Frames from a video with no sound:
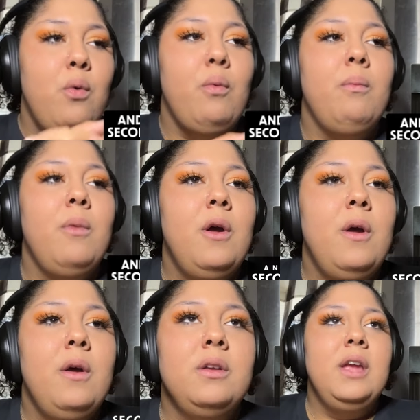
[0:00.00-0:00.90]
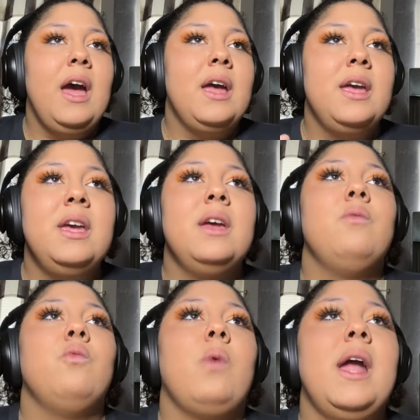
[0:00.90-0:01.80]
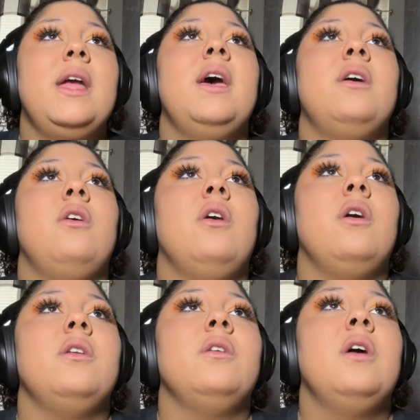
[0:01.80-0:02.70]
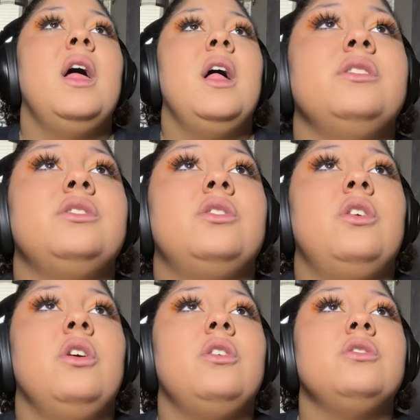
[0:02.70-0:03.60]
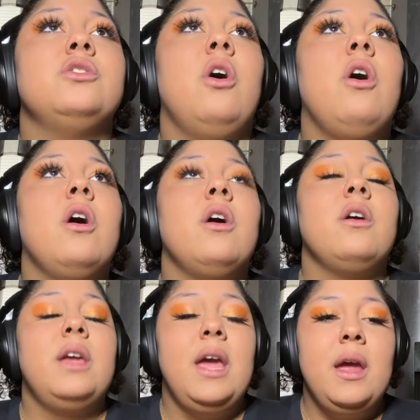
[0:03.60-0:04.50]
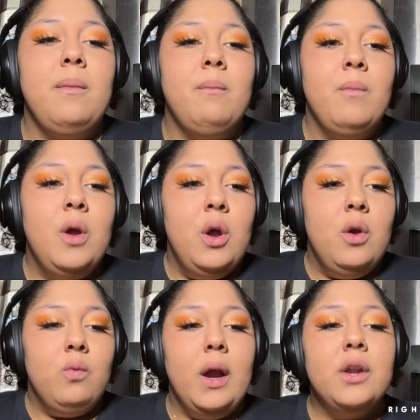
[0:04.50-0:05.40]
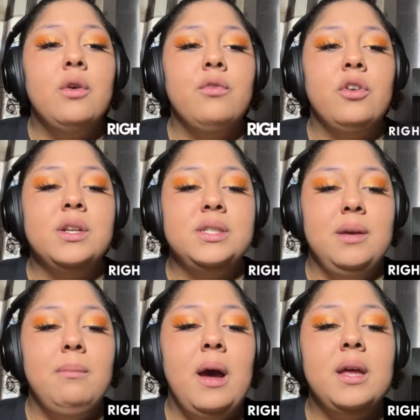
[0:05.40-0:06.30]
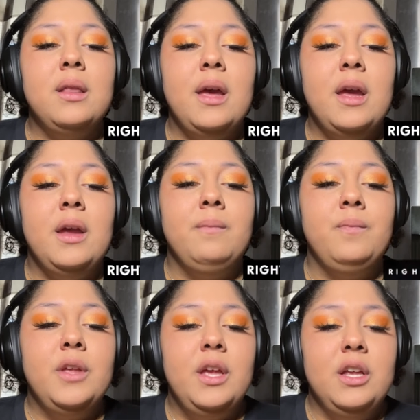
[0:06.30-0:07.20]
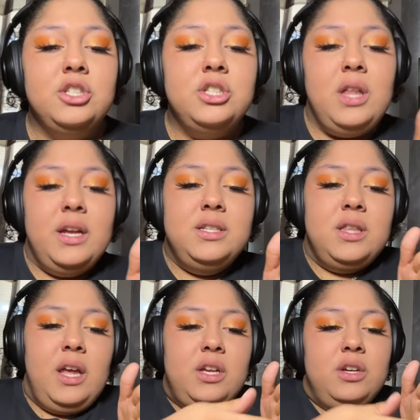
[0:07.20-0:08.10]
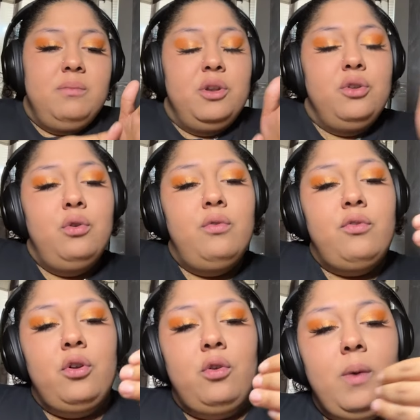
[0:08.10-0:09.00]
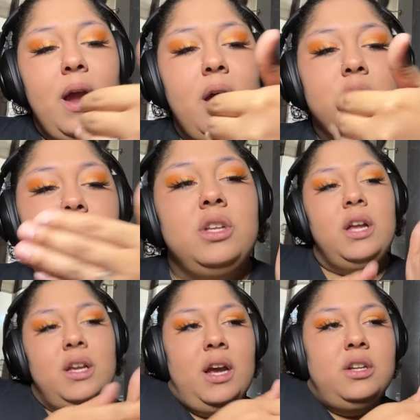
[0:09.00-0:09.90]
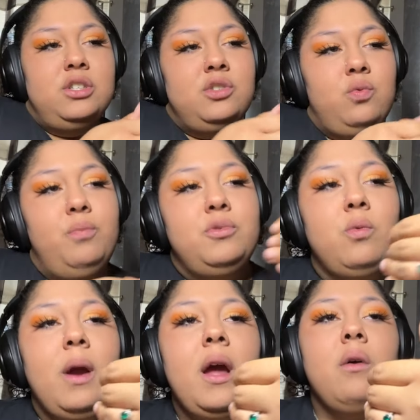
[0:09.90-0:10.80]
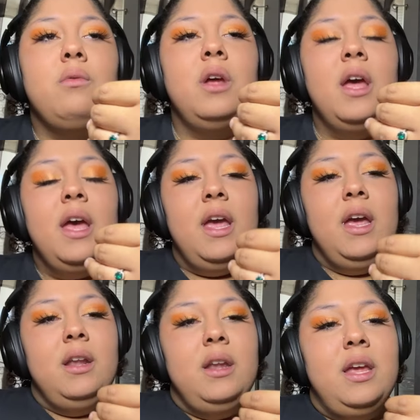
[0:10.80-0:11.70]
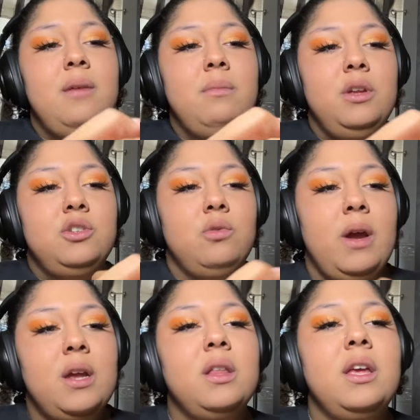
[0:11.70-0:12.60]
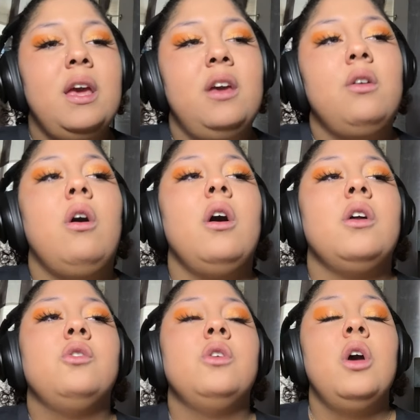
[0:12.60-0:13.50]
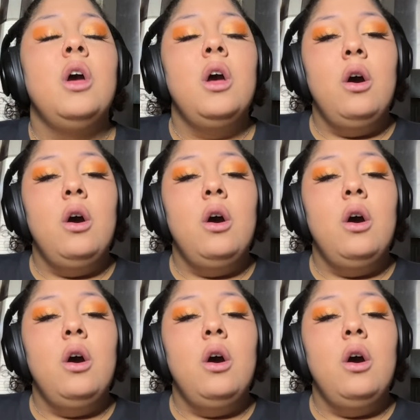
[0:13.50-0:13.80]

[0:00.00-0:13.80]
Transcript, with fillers: boom yeah, hit right head on. This girl's car came right over into my lane and she like did like a maneuver around. She like kind of swooped around and hit me directly head on